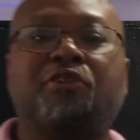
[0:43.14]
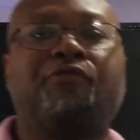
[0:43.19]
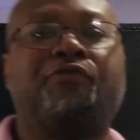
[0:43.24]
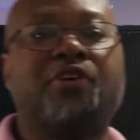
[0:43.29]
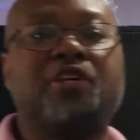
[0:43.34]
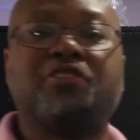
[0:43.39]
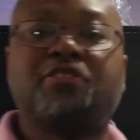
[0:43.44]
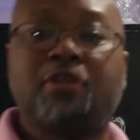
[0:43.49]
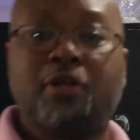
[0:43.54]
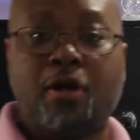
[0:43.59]
of
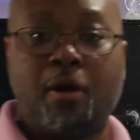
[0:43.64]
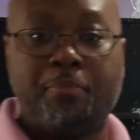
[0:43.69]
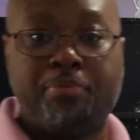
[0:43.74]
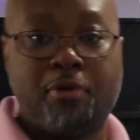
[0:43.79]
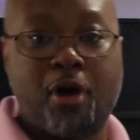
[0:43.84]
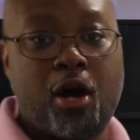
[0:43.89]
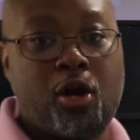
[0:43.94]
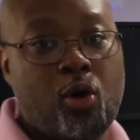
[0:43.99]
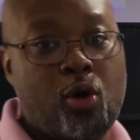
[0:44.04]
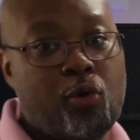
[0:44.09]
fish that I
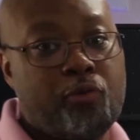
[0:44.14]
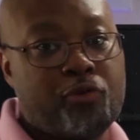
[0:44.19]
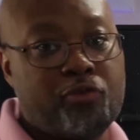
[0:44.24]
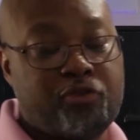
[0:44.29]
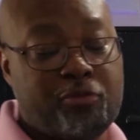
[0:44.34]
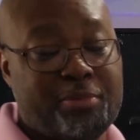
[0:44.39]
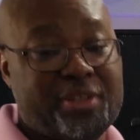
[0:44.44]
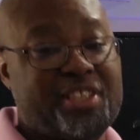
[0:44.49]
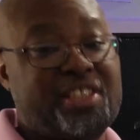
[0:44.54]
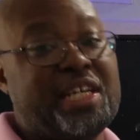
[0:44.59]
brought over
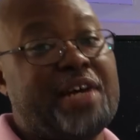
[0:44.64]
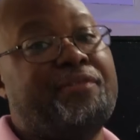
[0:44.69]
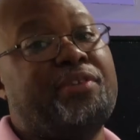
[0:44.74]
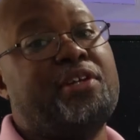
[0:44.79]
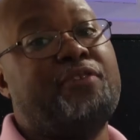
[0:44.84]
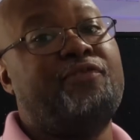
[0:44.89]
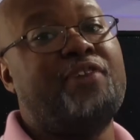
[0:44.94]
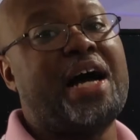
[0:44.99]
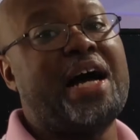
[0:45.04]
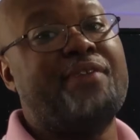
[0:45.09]
from a
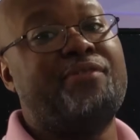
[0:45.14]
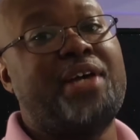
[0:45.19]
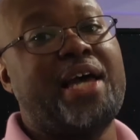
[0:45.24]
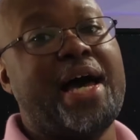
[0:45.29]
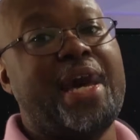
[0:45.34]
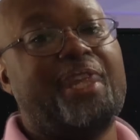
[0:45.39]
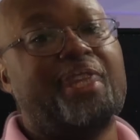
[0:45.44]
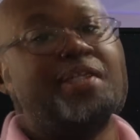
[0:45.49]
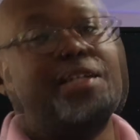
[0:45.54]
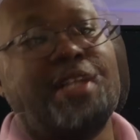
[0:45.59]

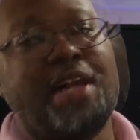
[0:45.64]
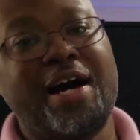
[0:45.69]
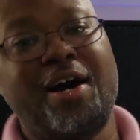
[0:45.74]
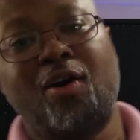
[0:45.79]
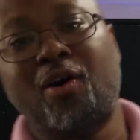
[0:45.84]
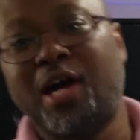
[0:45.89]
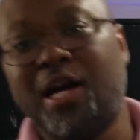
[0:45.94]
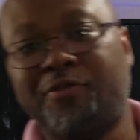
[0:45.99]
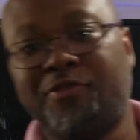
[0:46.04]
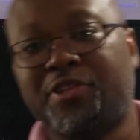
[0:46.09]
75-gallon.
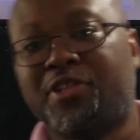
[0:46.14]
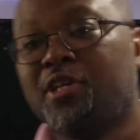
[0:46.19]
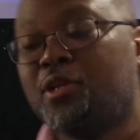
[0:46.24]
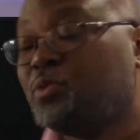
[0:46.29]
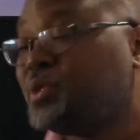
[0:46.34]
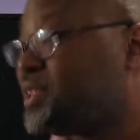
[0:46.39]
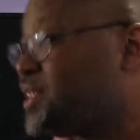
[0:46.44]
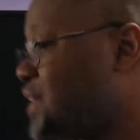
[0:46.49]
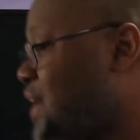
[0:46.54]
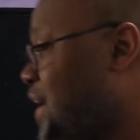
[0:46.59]
Now everything
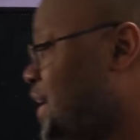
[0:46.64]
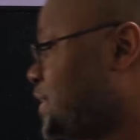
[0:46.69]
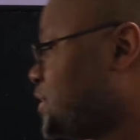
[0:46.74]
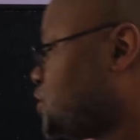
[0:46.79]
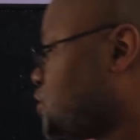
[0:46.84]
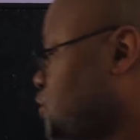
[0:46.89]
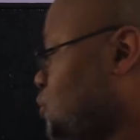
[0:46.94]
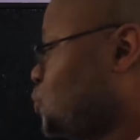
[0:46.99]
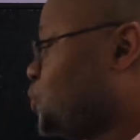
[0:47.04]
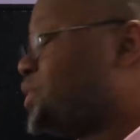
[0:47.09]
was
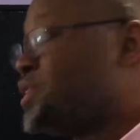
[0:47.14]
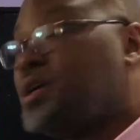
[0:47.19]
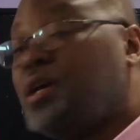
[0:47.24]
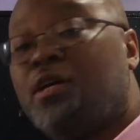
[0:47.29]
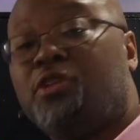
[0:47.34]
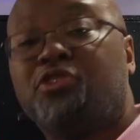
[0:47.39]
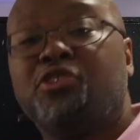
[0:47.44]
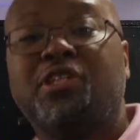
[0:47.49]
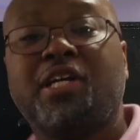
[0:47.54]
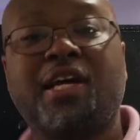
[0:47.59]
nice. With the
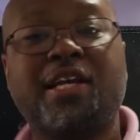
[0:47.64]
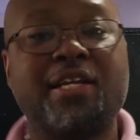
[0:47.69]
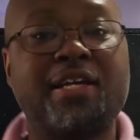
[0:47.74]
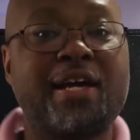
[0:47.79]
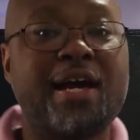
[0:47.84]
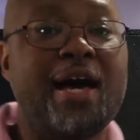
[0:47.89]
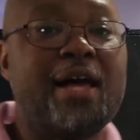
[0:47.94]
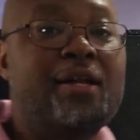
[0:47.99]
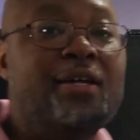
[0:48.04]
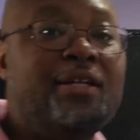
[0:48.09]

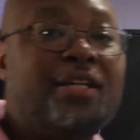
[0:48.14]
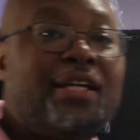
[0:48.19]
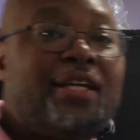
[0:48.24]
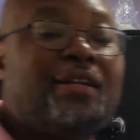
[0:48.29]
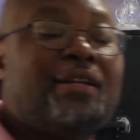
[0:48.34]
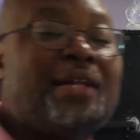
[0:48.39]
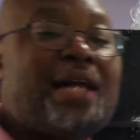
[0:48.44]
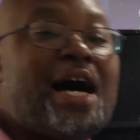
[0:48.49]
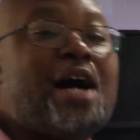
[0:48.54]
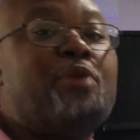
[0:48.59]
180-gallon, it
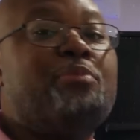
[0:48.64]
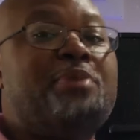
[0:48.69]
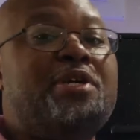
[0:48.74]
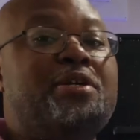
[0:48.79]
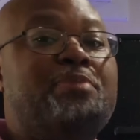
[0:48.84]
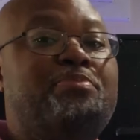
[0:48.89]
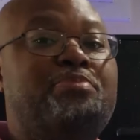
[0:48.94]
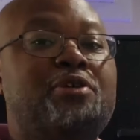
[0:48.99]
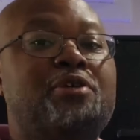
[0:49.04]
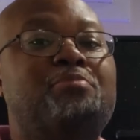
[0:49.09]
allowed me
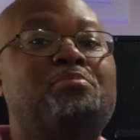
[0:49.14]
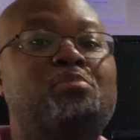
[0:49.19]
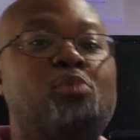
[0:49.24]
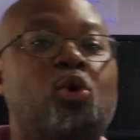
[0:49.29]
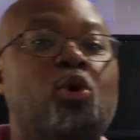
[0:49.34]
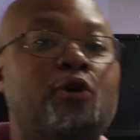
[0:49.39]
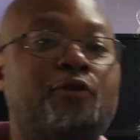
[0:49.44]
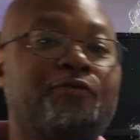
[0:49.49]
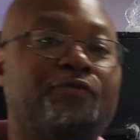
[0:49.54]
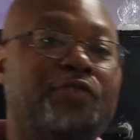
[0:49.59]
to put
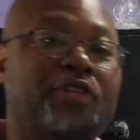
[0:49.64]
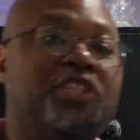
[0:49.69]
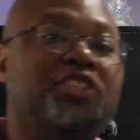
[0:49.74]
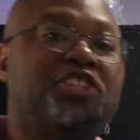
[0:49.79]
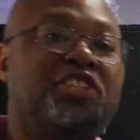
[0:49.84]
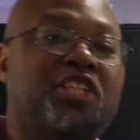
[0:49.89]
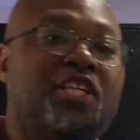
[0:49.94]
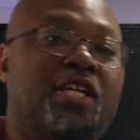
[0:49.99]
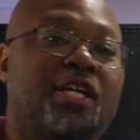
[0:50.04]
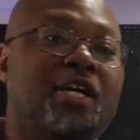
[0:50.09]
more
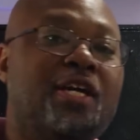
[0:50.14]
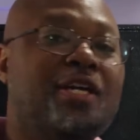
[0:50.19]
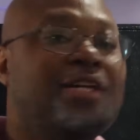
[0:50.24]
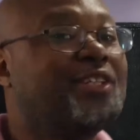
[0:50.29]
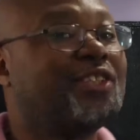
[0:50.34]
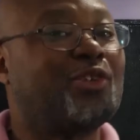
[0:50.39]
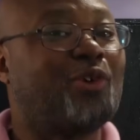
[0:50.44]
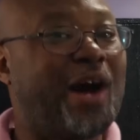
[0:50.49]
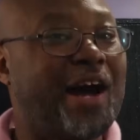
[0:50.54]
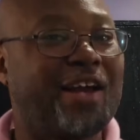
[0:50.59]
fish in,
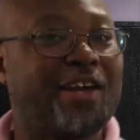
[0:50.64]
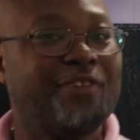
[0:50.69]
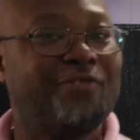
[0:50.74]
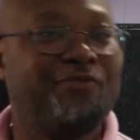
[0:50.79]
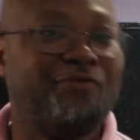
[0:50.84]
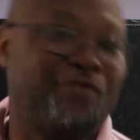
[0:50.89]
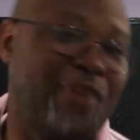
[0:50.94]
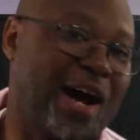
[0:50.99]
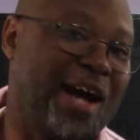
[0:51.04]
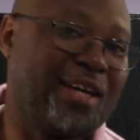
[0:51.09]
so I can
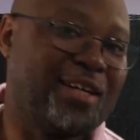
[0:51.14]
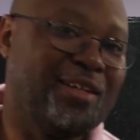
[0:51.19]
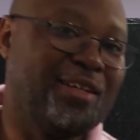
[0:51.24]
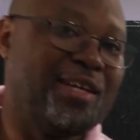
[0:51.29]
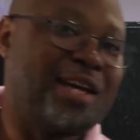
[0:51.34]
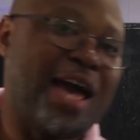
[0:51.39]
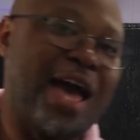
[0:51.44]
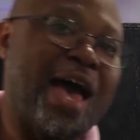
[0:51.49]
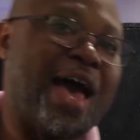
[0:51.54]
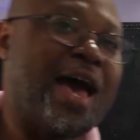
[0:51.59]
finally
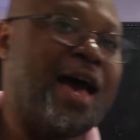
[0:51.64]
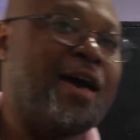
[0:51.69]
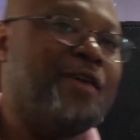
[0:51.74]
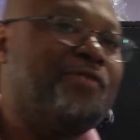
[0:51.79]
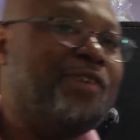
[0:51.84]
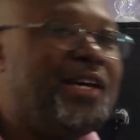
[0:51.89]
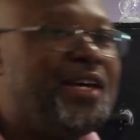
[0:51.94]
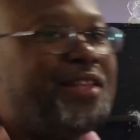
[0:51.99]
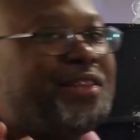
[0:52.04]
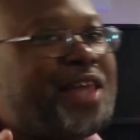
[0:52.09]

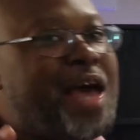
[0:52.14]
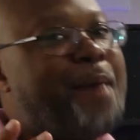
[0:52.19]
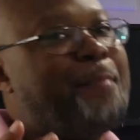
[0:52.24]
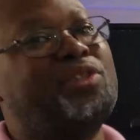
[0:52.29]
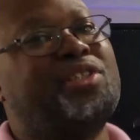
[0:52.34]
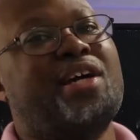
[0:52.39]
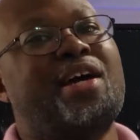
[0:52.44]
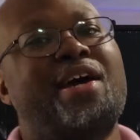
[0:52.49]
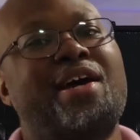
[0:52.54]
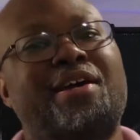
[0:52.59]
have
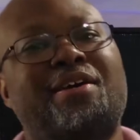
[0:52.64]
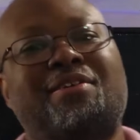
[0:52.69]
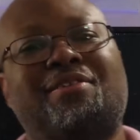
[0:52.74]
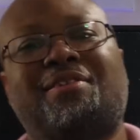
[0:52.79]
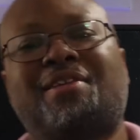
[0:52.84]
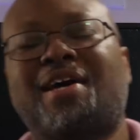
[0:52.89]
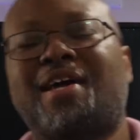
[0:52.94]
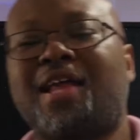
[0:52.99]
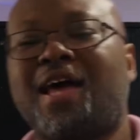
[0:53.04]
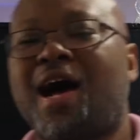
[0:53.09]
that tank
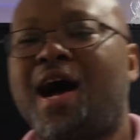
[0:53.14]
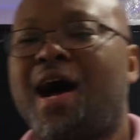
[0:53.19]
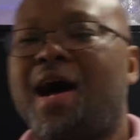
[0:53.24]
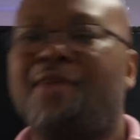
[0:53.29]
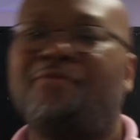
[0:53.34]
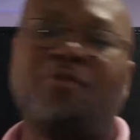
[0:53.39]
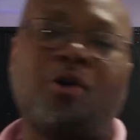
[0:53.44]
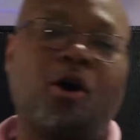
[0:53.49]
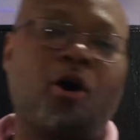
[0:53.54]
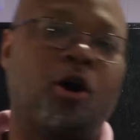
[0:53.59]
that
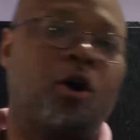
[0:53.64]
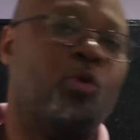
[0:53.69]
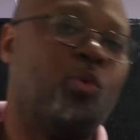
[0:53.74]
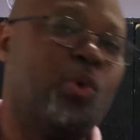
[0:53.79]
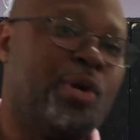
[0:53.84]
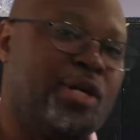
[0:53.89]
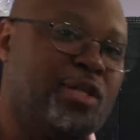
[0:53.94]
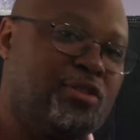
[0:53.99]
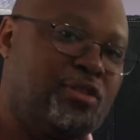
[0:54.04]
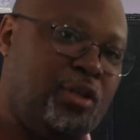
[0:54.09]
I've
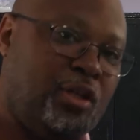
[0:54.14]
always